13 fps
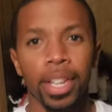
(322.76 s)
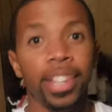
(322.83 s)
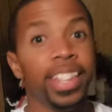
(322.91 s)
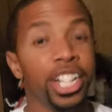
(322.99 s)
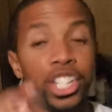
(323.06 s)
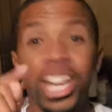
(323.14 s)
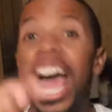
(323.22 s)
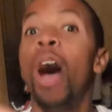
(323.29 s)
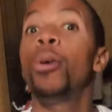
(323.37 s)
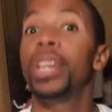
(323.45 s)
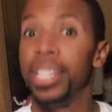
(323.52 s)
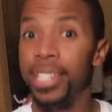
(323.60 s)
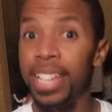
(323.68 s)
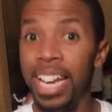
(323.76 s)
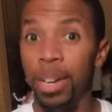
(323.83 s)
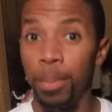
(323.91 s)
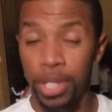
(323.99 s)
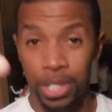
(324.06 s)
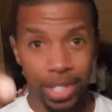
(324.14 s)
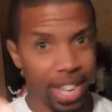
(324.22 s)
the child is not a
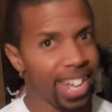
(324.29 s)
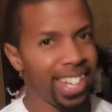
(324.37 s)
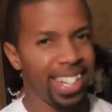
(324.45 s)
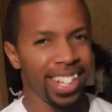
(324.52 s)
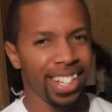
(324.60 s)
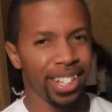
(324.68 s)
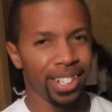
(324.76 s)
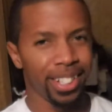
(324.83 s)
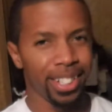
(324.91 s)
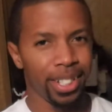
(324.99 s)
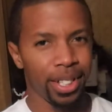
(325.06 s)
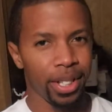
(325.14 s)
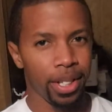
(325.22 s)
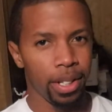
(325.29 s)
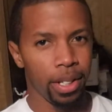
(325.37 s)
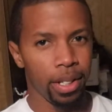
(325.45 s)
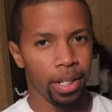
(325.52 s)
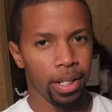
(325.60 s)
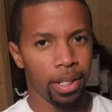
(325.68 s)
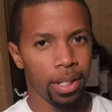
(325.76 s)
mistake.
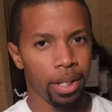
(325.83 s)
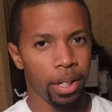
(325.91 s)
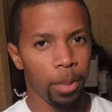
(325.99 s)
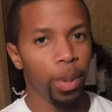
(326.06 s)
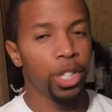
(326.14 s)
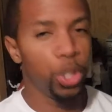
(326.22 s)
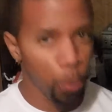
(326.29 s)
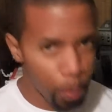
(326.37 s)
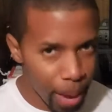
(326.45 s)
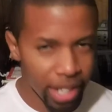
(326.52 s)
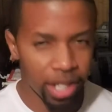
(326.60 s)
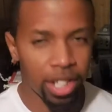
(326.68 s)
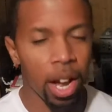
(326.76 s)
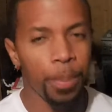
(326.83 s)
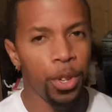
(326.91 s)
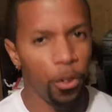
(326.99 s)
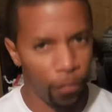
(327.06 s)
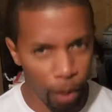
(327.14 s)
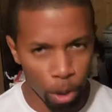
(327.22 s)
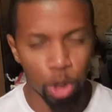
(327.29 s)
But you messed up. You
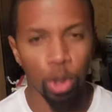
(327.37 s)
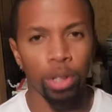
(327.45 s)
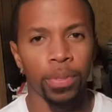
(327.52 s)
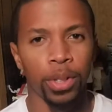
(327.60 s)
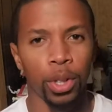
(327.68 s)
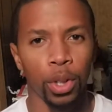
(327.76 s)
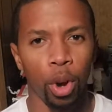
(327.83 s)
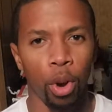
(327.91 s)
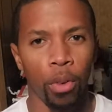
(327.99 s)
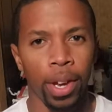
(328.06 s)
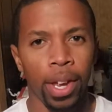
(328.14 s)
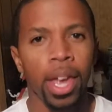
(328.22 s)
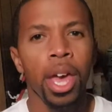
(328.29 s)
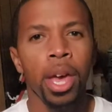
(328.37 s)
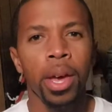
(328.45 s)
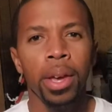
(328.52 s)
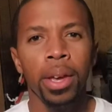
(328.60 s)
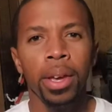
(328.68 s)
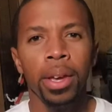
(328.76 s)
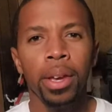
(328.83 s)
fell short of the glory.
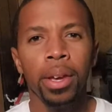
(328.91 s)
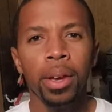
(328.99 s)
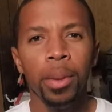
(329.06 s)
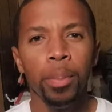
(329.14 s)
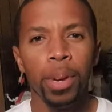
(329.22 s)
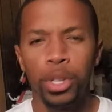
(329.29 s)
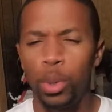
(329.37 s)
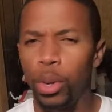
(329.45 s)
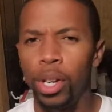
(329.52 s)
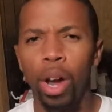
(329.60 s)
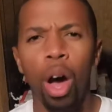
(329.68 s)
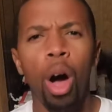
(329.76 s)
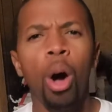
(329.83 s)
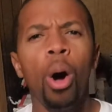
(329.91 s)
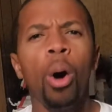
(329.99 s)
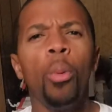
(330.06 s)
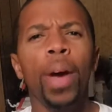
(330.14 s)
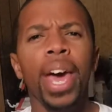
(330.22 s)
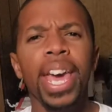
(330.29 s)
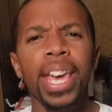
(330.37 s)
But you can
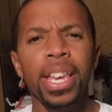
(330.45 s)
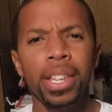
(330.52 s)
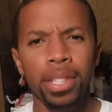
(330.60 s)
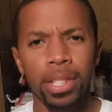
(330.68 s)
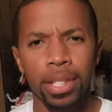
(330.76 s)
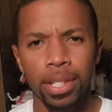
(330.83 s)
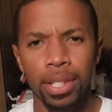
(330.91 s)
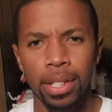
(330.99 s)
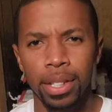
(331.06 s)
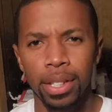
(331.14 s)
always